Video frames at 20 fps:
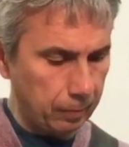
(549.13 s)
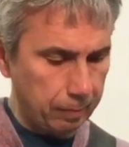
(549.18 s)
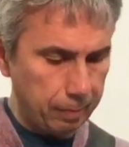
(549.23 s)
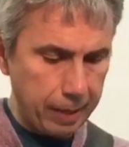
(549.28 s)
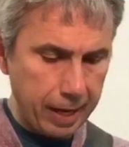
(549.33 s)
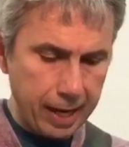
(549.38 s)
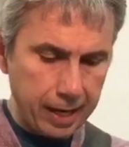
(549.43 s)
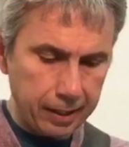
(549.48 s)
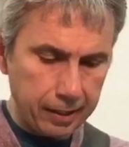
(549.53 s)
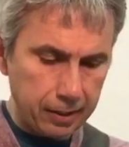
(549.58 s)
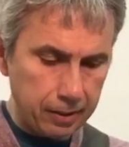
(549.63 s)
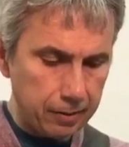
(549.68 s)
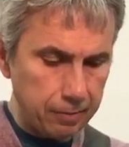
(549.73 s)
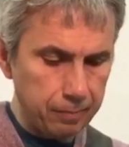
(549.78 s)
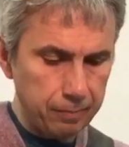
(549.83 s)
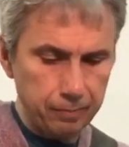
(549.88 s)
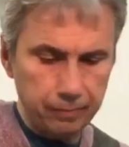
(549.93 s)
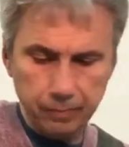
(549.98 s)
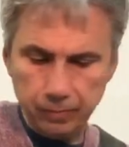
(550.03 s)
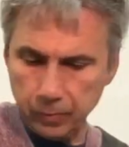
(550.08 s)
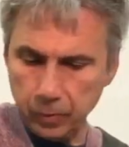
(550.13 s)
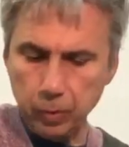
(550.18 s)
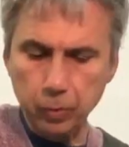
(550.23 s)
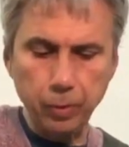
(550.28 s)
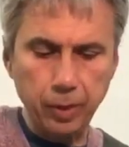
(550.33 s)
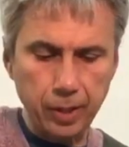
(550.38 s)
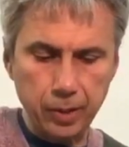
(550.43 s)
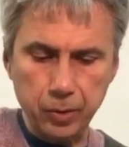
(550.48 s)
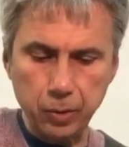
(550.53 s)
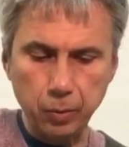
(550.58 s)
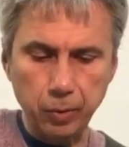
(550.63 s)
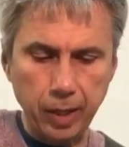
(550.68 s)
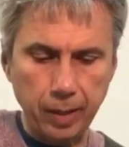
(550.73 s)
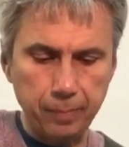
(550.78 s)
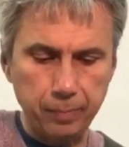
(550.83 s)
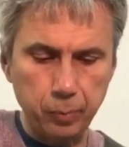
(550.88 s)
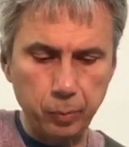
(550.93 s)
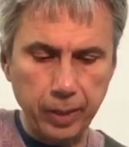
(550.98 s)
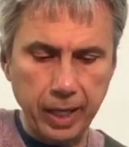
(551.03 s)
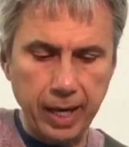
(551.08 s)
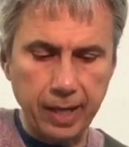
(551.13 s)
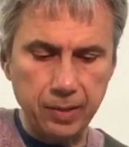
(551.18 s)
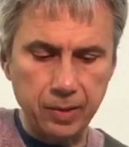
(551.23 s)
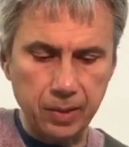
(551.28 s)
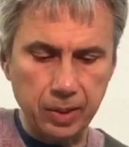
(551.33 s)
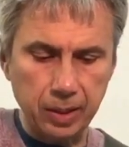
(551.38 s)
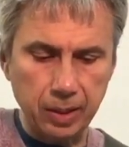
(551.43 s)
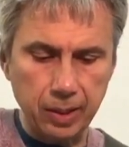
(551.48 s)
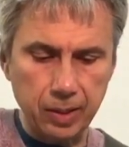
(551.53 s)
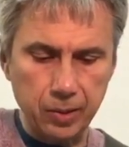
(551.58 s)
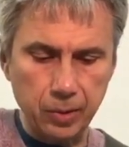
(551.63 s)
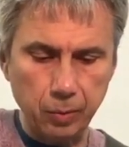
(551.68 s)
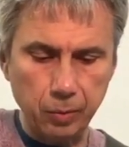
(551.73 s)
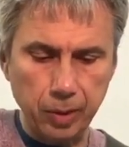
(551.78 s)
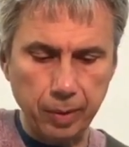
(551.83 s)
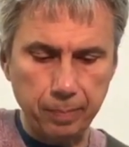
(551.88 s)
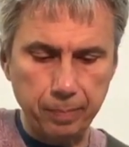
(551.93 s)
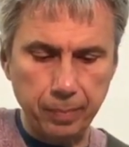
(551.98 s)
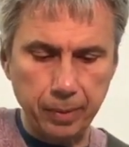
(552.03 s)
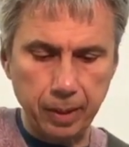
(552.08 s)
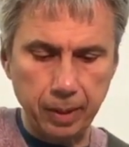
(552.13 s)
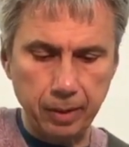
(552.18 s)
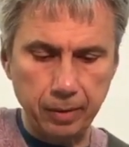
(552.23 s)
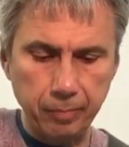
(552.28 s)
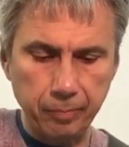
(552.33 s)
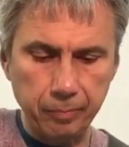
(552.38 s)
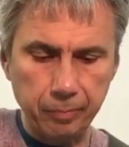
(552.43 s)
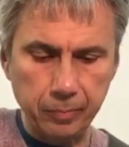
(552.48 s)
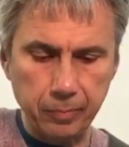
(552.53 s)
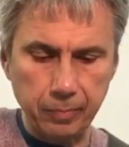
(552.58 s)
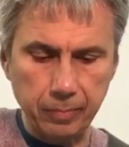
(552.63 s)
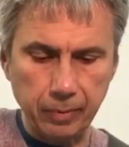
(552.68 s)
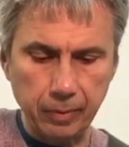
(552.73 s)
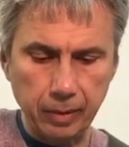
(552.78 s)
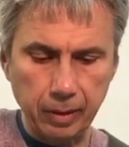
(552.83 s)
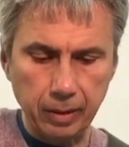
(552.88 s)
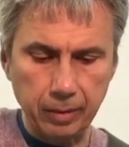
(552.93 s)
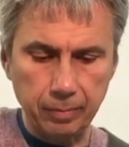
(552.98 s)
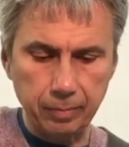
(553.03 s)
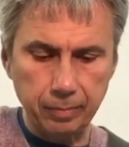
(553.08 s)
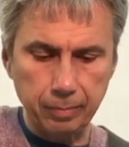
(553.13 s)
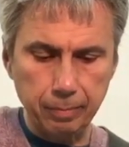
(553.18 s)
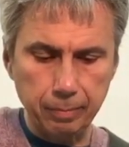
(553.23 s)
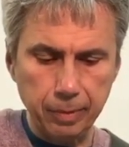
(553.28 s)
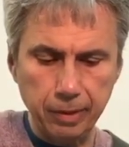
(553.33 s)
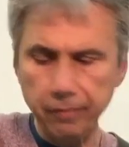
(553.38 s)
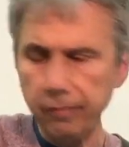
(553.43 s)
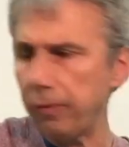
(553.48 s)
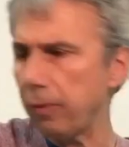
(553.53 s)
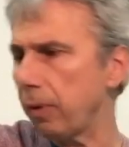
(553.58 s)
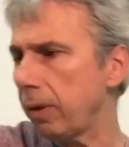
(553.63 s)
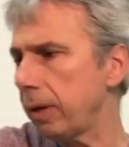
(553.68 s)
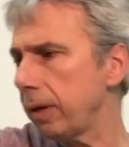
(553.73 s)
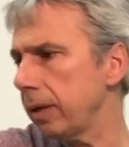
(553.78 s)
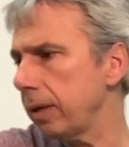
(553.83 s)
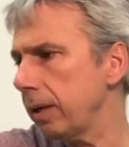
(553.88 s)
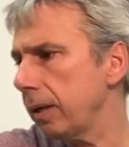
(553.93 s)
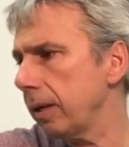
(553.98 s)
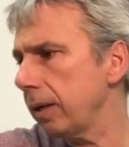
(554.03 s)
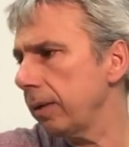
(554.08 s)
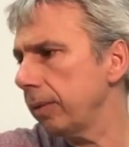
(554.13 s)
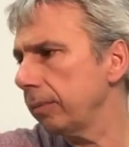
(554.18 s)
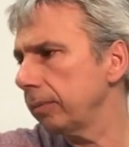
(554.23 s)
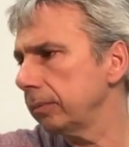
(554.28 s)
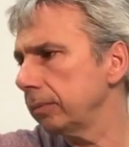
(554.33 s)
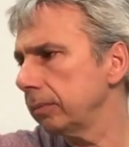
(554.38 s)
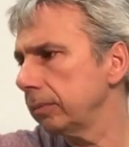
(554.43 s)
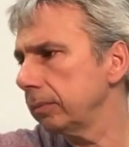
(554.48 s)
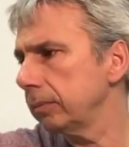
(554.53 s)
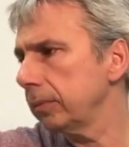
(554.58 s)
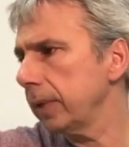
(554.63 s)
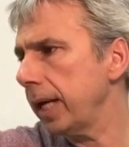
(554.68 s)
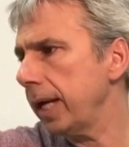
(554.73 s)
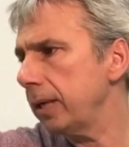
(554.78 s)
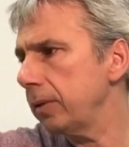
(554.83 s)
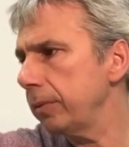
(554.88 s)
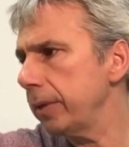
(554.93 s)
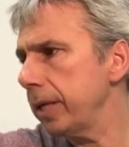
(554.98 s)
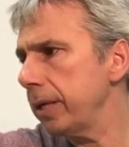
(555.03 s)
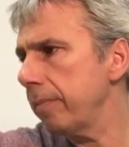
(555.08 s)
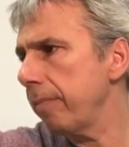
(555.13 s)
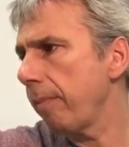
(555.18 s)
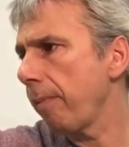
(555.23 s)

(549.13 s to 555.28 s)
back to this grip. We had seen this grip before, had we?